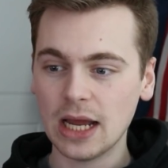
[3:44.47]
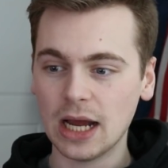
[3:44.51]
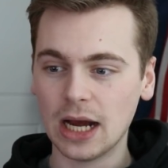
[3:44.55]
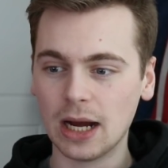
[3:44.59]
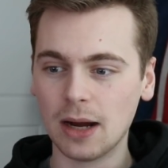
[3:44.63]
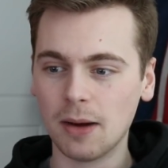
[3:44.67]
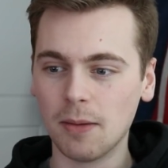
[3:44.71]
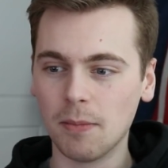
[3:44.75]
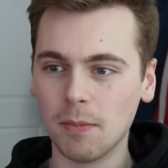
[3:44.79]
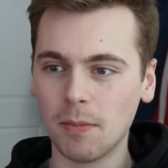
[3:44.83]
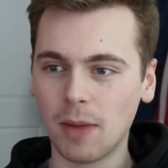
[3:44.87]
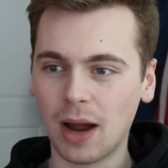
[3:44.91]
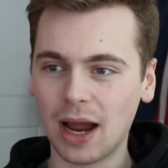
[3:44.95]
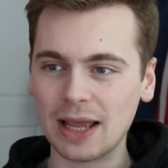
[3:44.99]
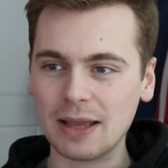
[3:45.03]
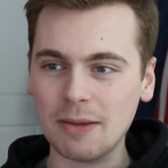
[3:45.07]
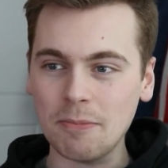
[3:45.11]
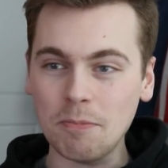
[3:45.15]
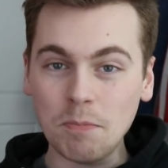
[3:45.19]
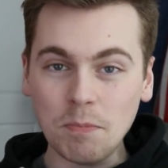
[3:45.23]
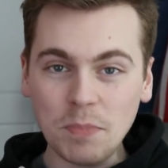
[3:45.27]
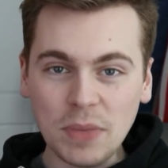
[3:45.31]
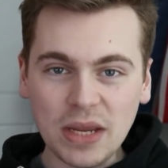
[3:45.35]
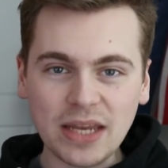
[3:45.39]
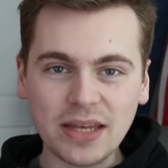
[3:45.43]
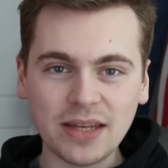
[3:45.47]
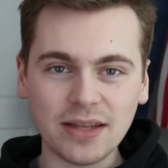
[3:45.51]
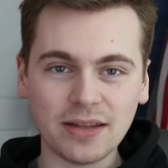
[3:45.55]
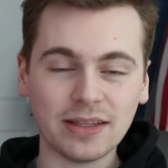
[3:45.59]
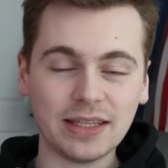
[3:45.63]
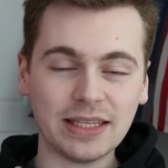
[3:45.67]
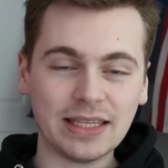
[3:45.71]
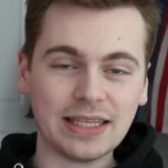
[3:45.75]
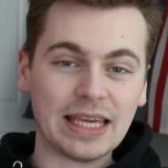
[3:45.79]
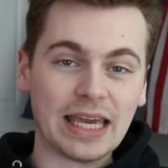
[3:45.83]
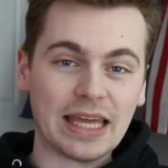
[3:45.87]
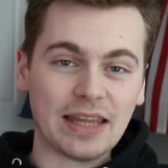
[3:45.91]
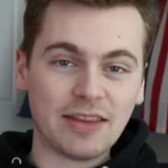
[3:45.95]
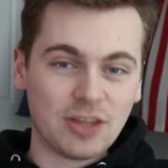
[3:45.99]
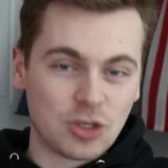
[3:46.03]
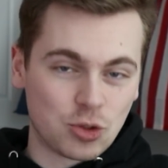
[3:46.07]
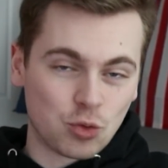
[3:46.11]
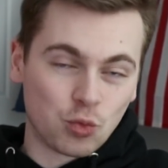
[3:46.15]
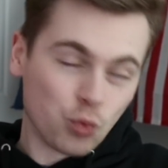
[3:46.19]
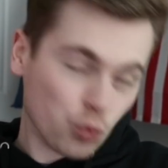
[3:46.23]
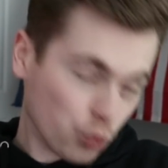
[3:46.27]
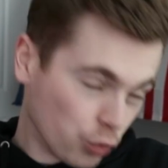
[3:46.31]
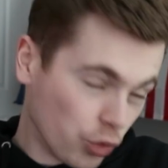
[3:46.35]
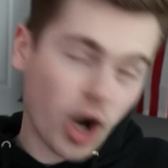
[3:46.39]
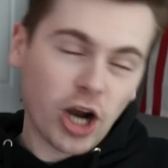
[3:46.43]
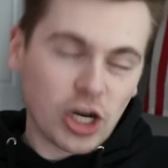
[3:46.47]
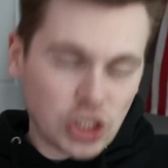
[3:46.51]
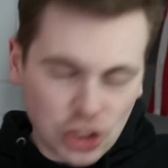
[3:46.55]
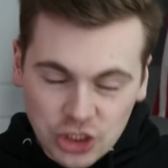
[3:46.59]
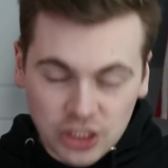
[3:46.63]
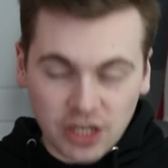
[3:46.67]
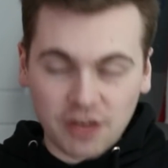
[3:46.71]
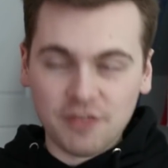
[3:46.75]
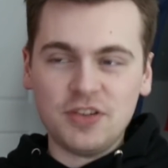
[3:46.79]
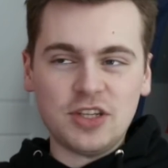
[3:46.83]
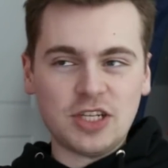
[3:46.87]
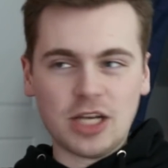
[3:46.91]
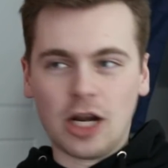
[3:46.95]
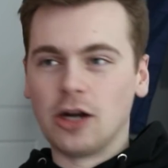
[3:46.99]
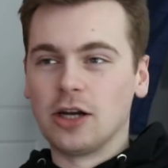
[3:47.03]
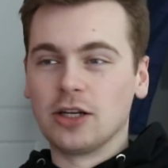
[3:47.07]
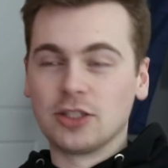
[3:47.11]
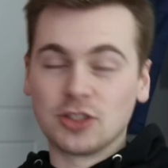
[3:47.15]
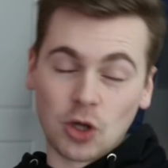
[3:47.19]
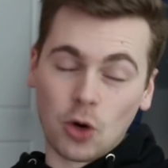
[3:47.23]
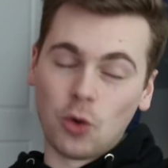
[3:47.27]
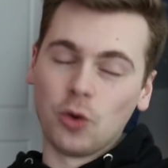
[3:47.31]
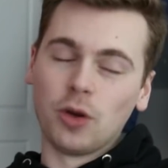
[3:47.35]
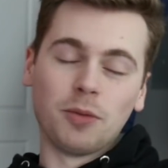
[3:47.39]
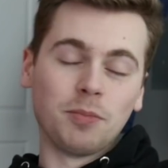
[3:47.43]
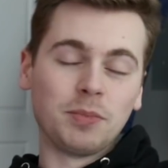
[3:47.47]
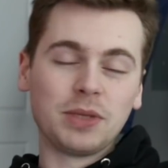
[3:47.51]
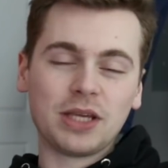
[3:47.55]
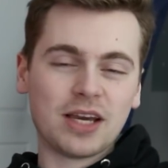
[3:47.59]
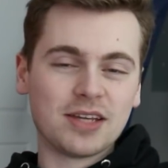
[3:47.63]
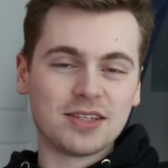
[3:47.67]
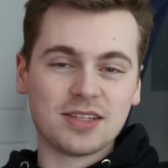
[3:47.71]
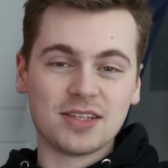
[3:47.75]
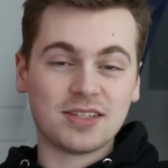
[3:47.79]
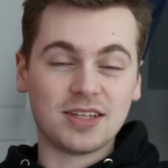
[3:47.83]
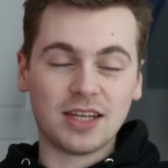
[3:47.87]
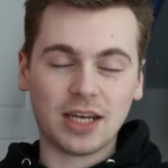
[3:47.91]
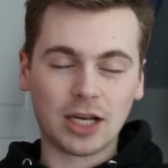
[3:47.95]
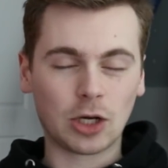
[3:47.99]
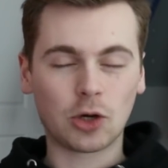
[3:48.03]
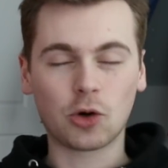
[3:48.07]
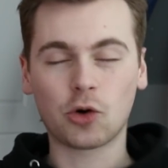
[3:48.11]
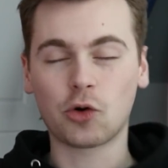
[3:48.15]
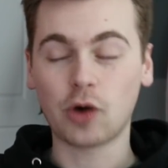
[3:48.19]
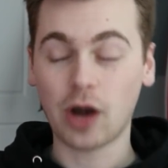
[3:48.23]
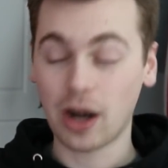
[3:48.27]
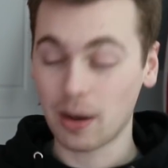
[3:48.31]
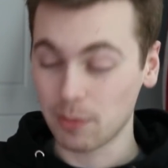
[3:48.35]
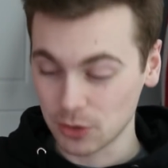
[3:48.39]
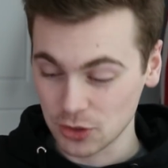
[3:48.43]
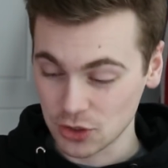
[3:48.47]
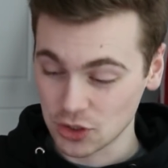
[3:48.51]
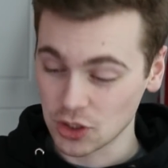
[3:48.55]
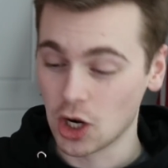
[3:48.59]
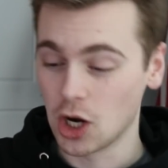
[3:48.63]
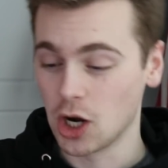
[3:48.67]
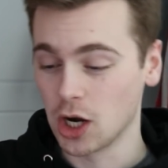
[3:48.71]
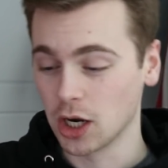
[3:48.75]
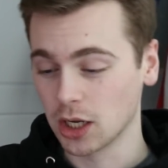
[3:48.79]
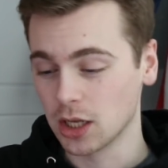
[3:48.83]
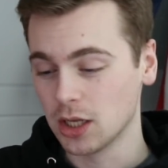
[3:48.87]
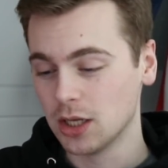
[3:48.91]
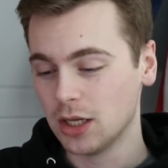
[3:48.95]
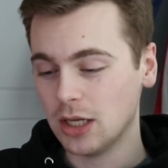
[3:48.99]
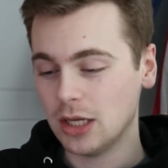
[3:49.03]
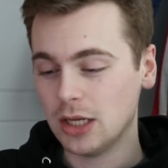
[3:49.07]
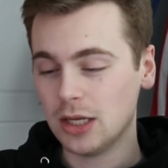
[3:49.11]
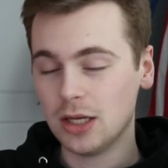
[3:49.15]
I immediately get this rush of serotonin because it's an incredible song.